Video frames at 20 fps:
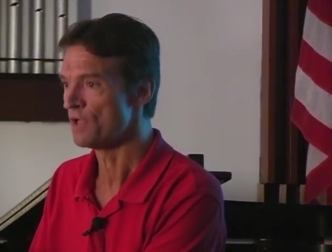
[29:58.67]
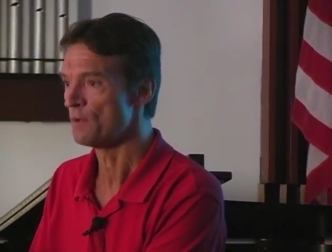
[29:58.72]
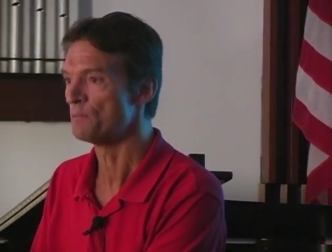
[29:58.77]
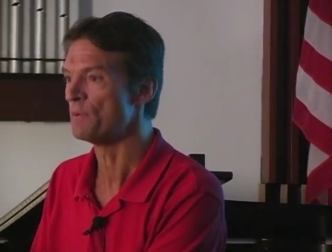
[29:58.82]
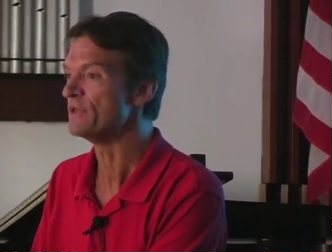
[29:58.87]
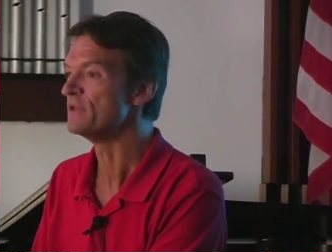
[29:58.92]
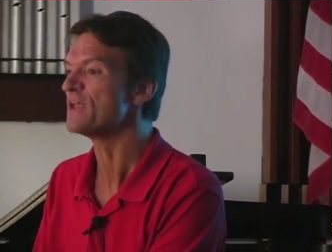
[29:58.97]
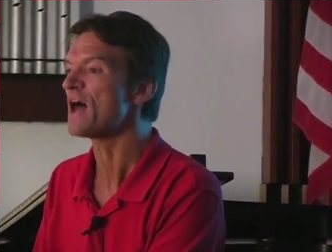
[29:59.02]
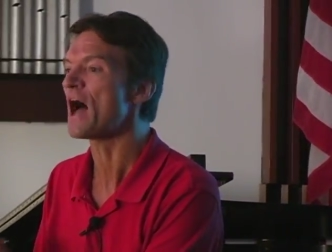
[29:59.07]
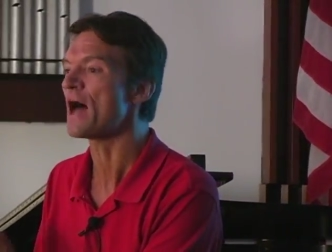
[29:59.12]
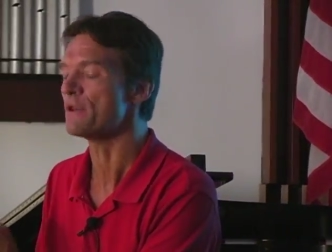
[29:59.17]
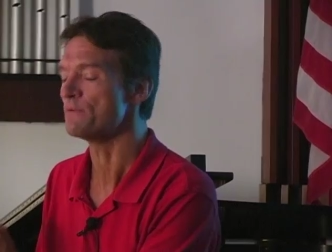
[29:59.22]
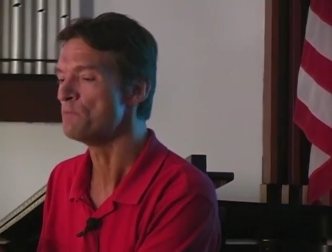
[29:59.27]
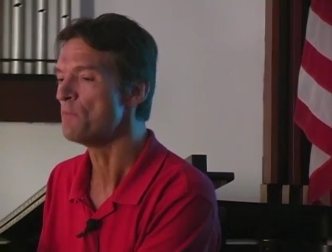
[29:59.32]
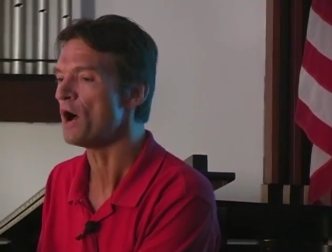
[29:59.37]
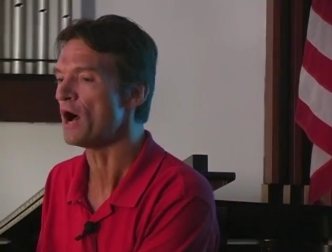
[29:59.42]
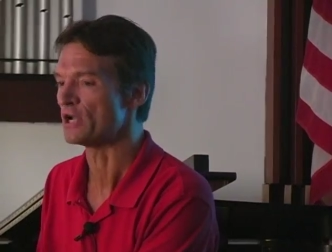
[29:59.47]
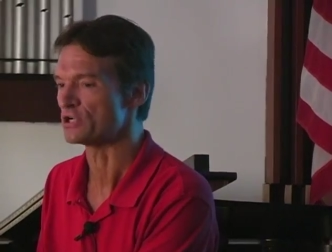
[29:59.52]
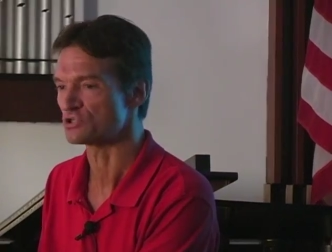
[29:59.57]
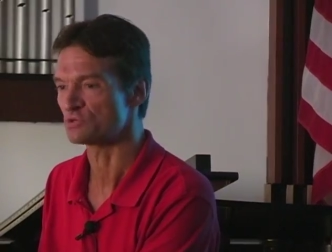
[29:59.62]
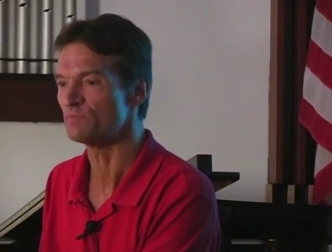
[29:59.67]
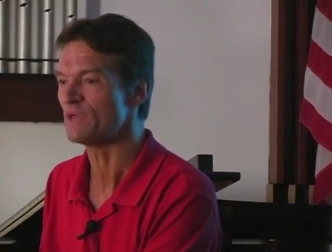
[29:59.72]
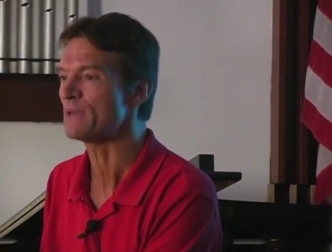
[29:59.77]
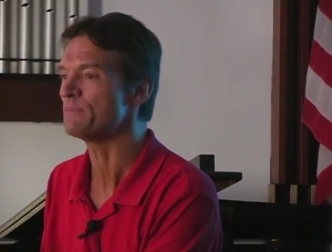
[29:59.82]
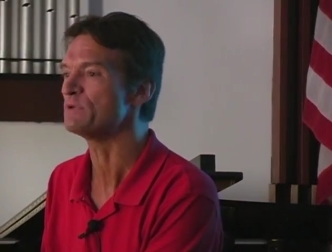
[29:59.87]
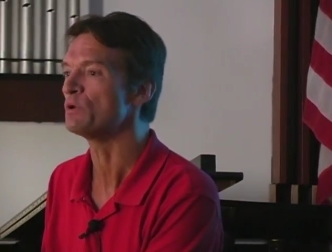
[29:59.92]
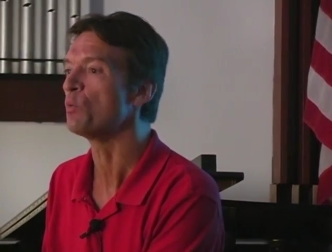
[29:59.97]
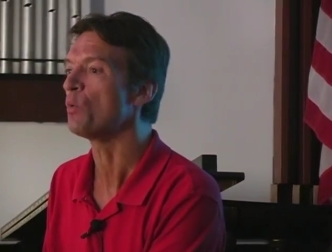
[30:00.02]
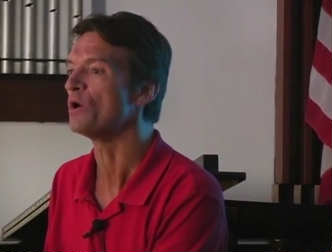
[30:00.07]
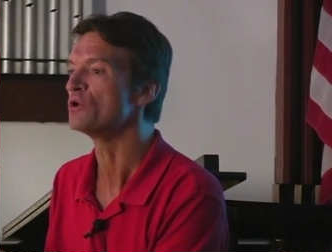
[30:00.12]
but not much,
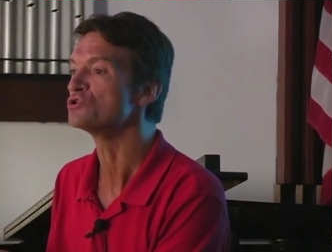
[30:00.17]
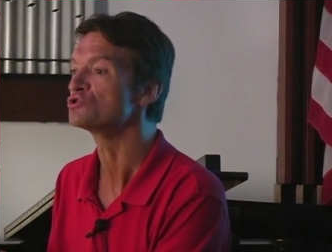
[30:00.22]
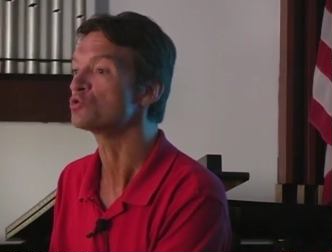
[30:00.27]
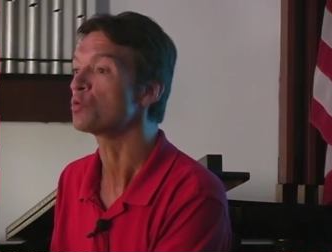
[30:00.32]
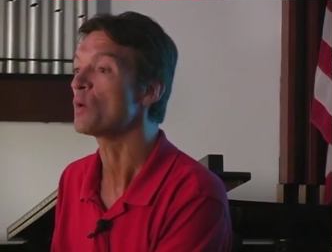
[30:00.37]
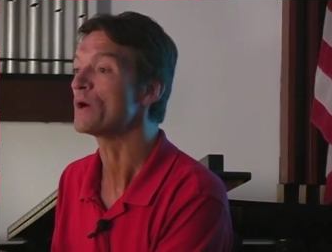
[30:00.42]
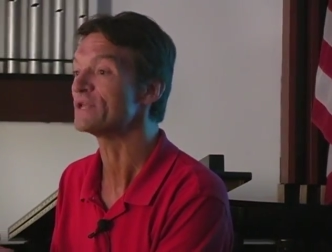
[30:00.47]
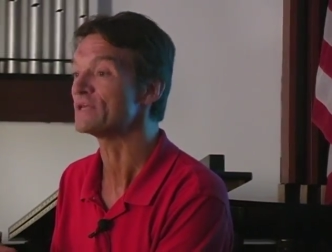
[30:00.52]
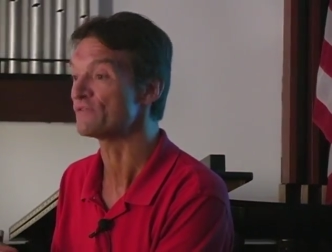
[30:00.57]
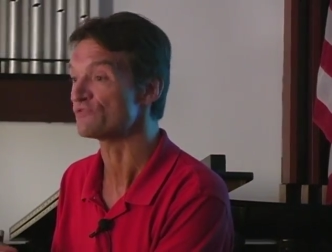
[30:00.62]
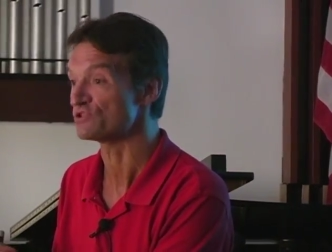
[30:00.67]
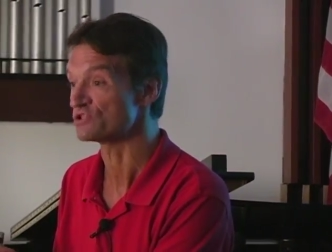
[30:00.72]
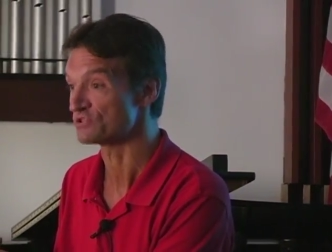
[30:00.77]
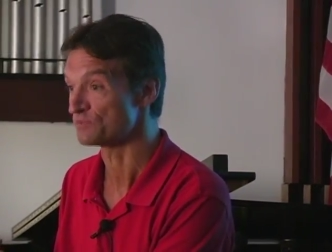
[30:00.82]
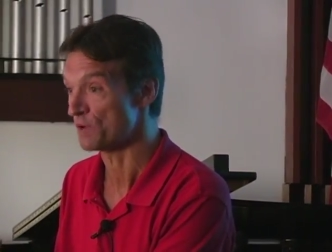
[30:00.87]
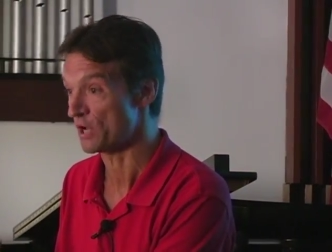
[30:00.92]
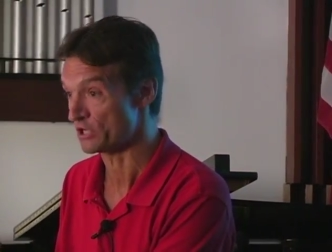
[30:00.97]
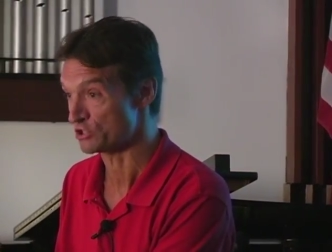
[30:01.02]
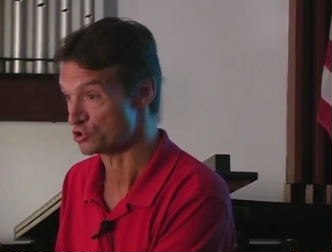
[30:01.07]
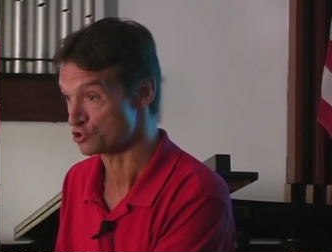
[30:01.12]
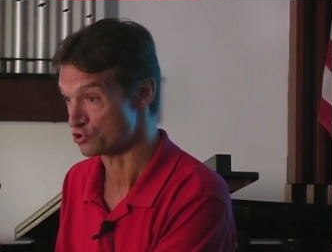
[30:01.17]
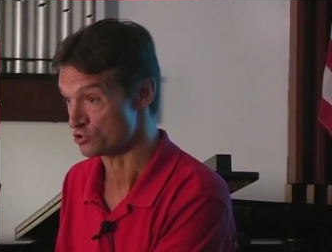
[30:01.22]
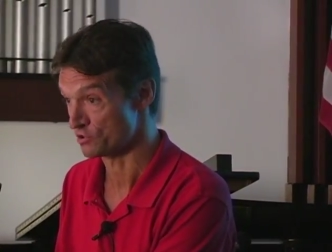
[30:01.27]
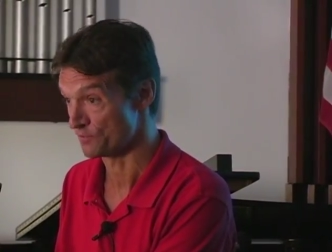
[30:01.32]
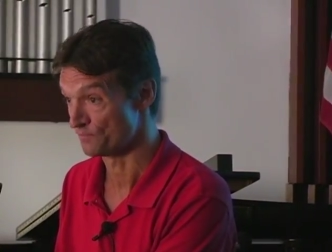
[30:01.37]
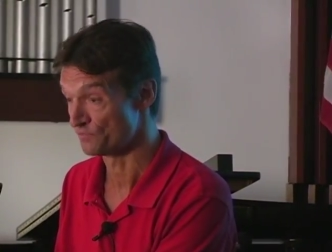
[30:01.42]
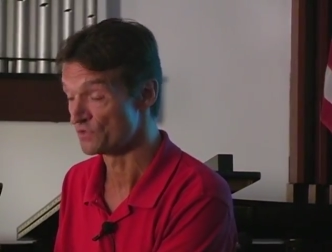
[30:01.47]
maybe 1/20th as much.